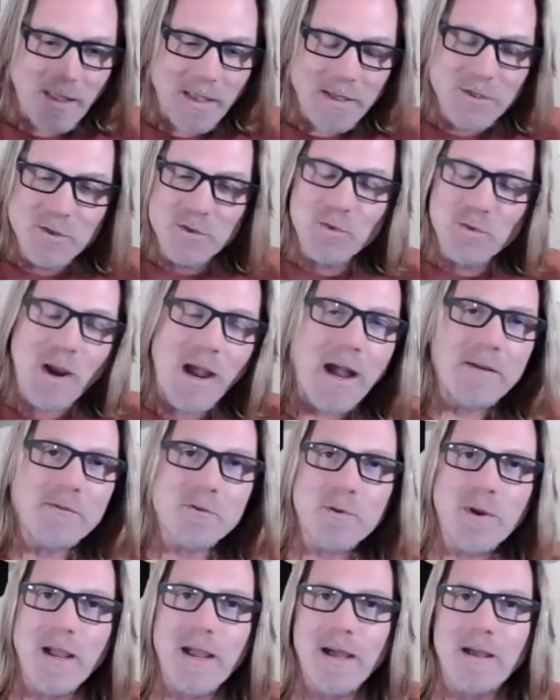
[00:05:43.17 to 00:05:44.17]
drive
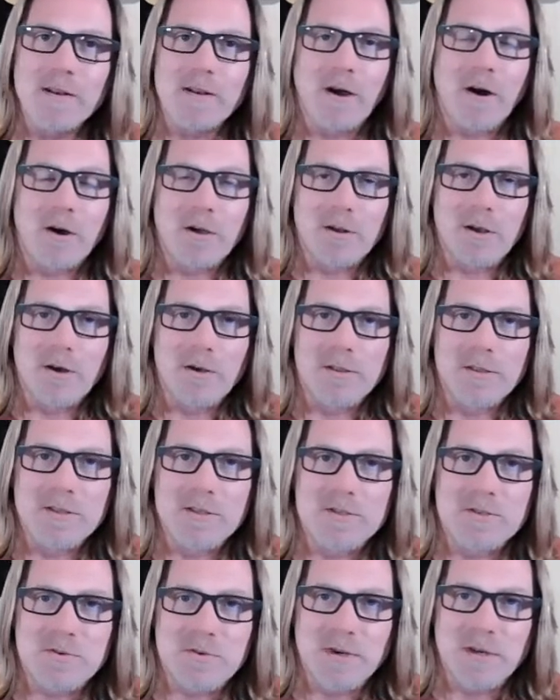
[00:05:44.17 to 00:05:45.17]
around on all
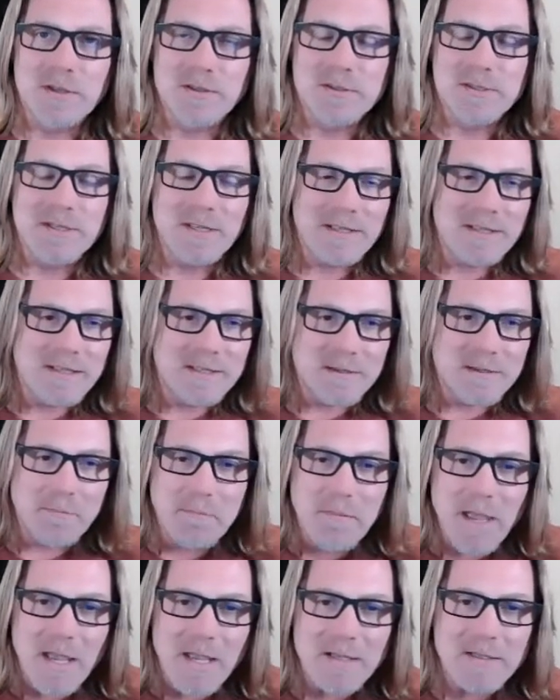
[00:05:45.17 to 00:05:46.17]
these trails, seeing these
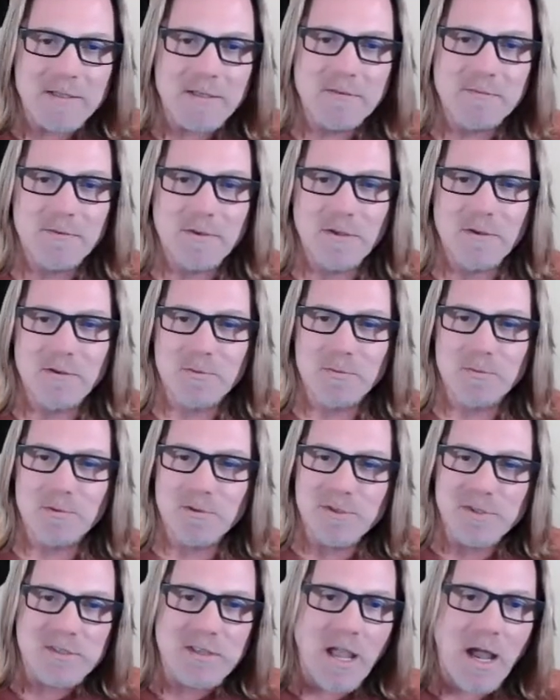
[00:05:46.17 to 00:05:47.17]
amazing views. We'll
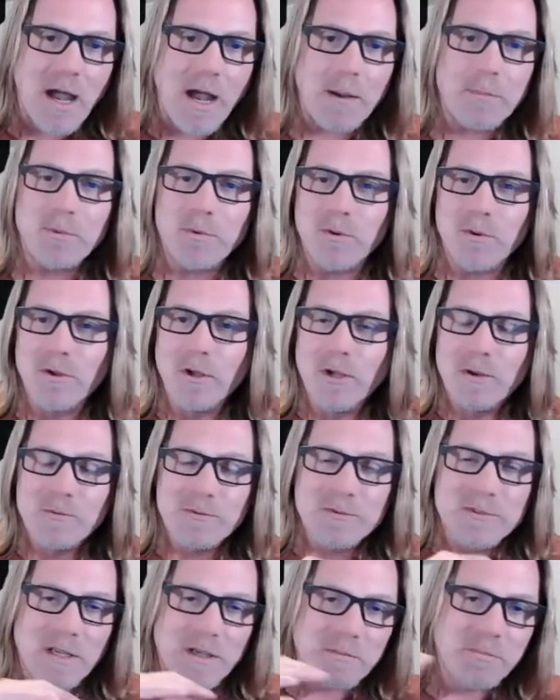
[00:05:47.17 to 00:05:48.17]
stop, we'll
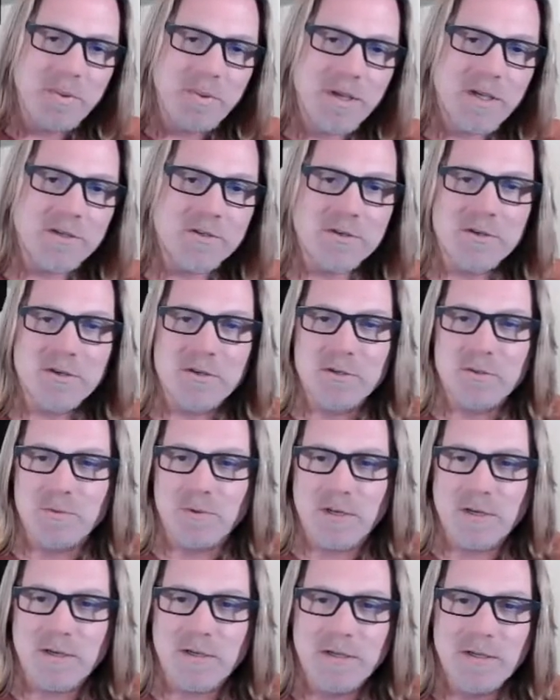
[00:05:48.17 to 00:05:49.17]
take pictures. We're
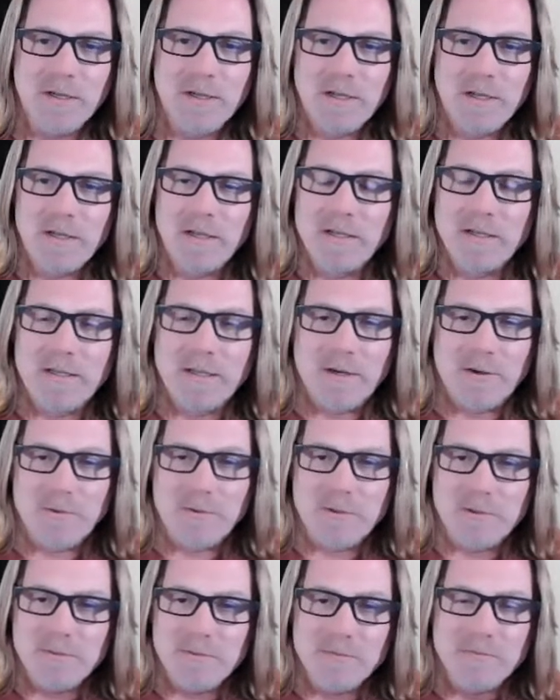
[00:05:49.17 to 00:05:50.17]
gonna, you
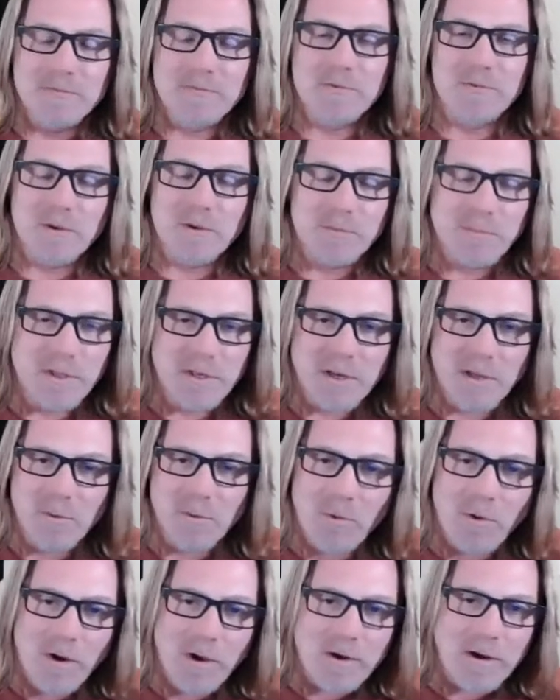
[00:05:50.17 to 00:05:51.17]
know, drink plenty of
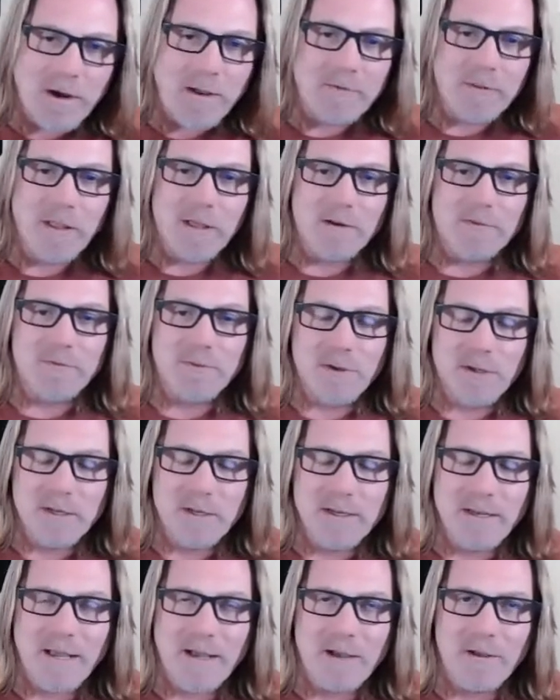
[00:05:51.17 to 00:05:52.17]
water, have a lot of
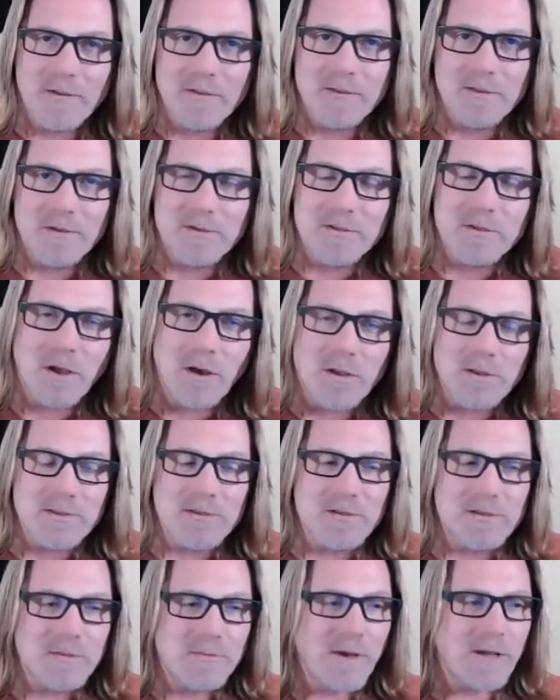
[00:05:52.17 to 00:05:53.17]
fun. Now, there's also
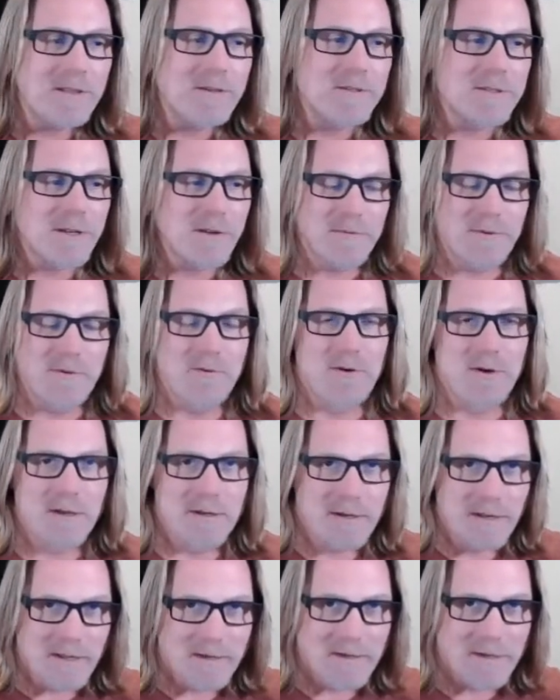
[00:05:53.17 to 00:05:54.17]
some other stuff going on
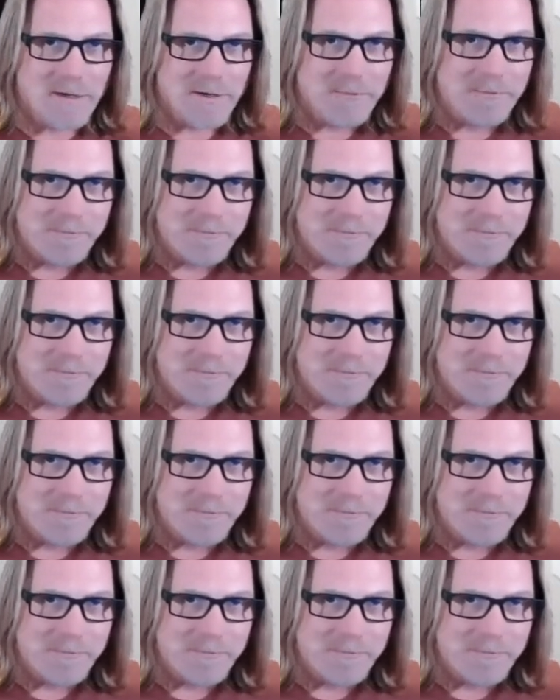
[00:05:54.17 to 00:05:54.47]
down here,